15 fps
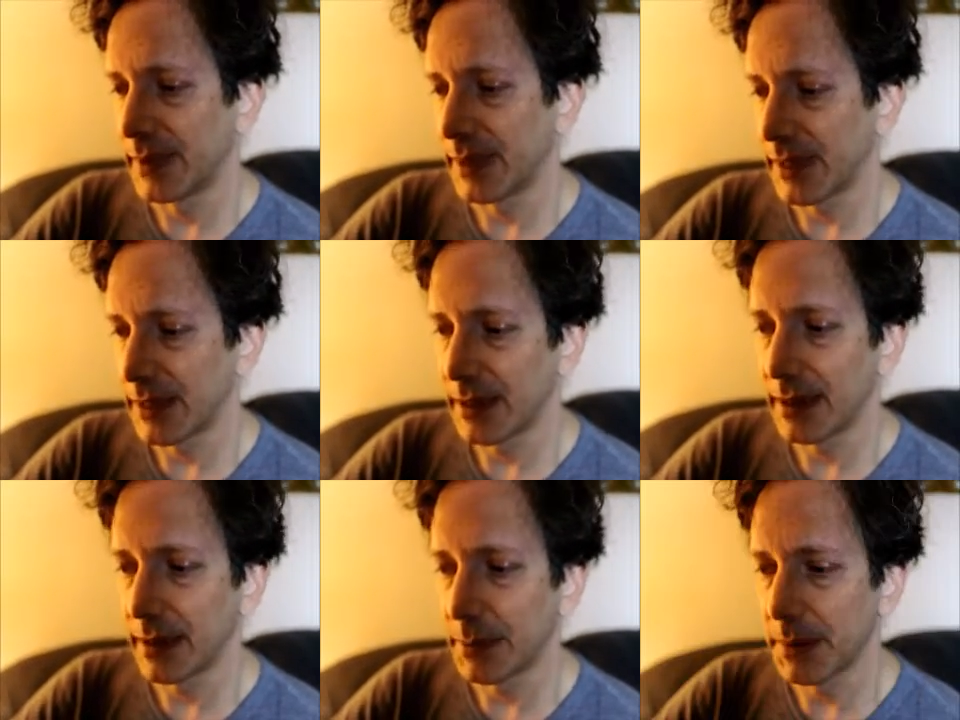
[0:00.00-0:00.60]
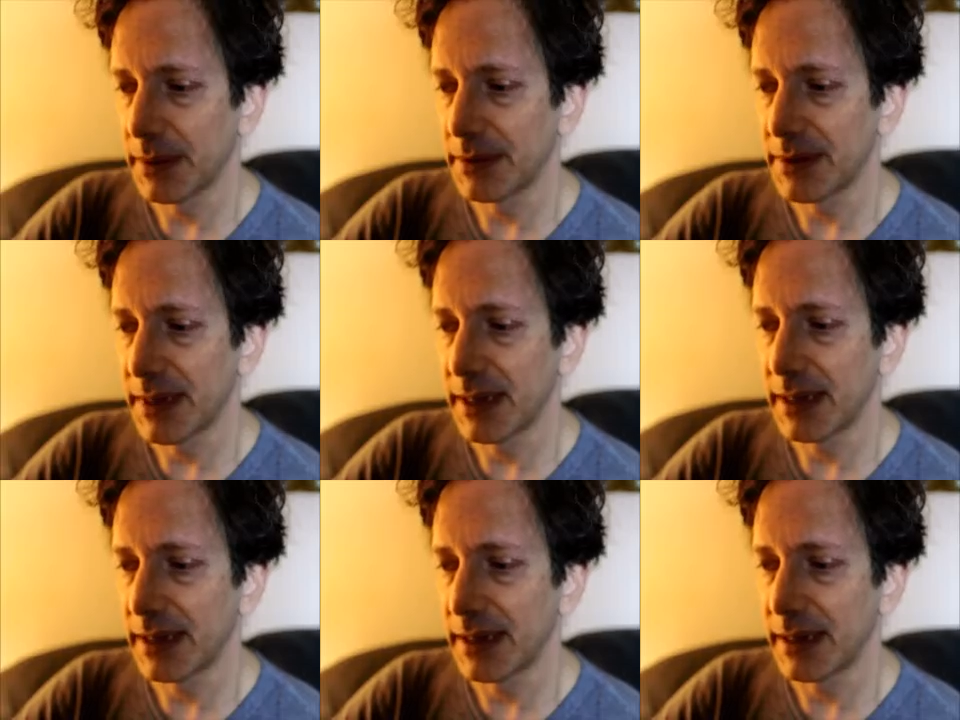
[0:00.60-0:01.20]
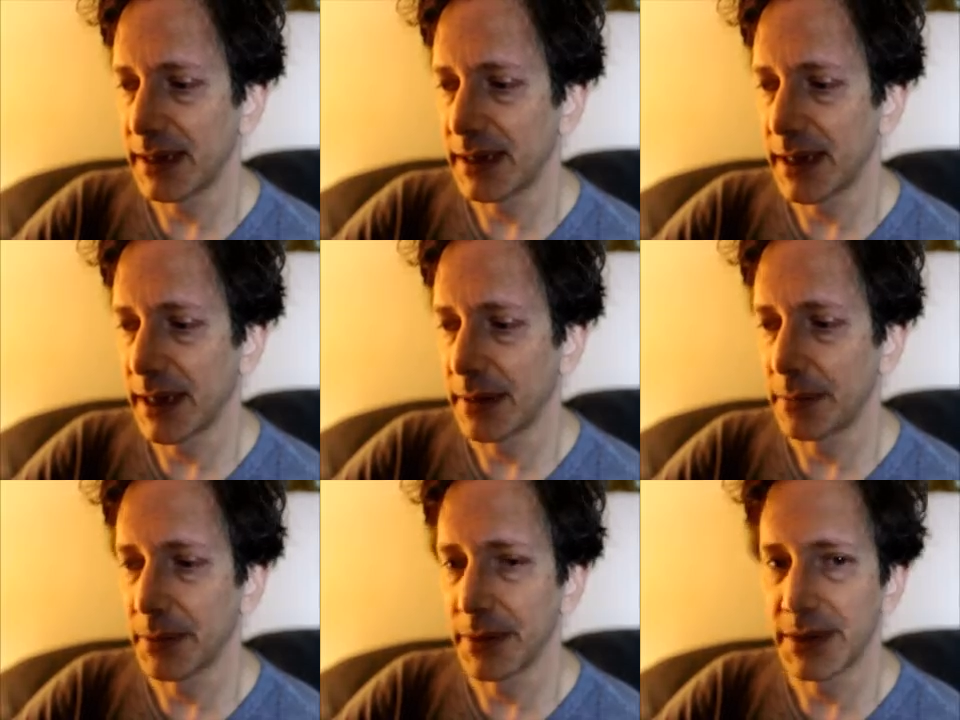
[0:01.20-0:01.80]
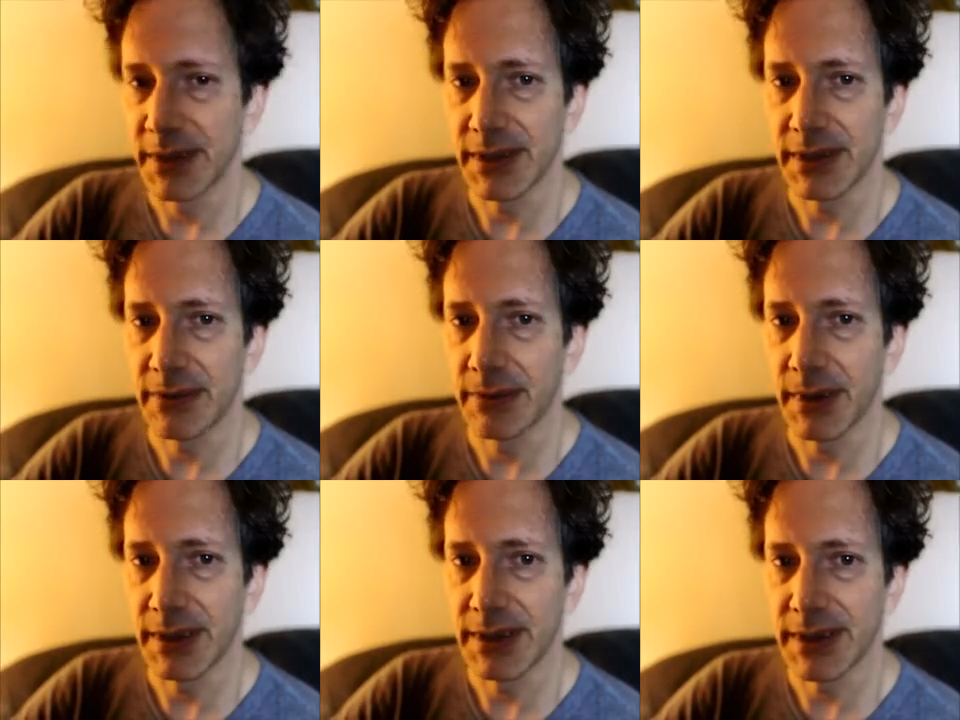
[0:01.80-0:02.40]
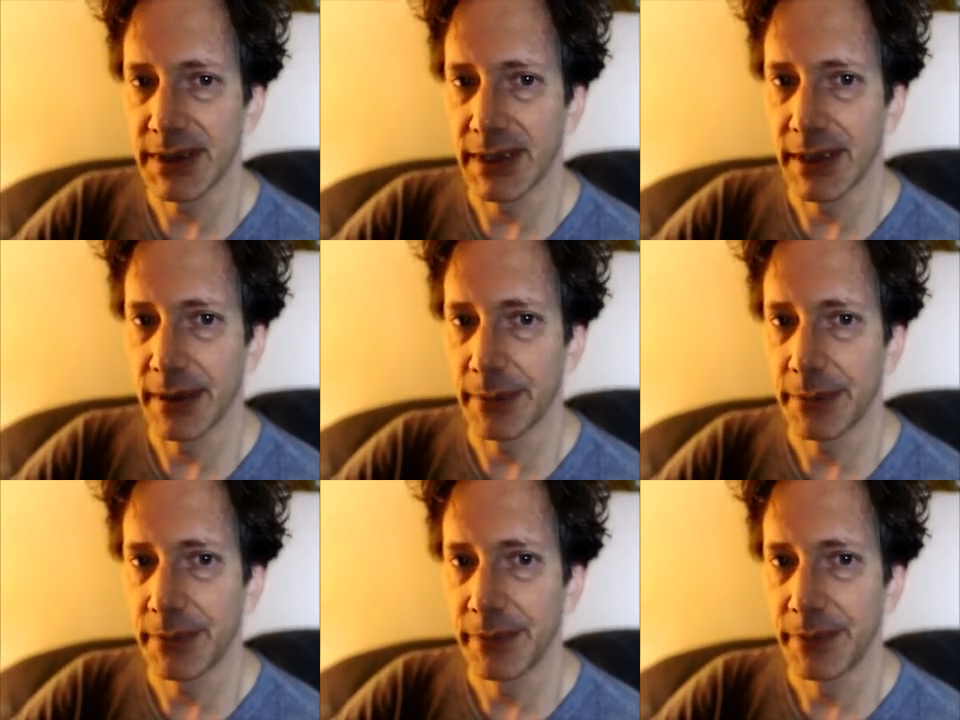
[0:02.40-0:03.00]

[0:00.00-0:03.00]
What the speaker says: thinking about taking a nap or just resting up,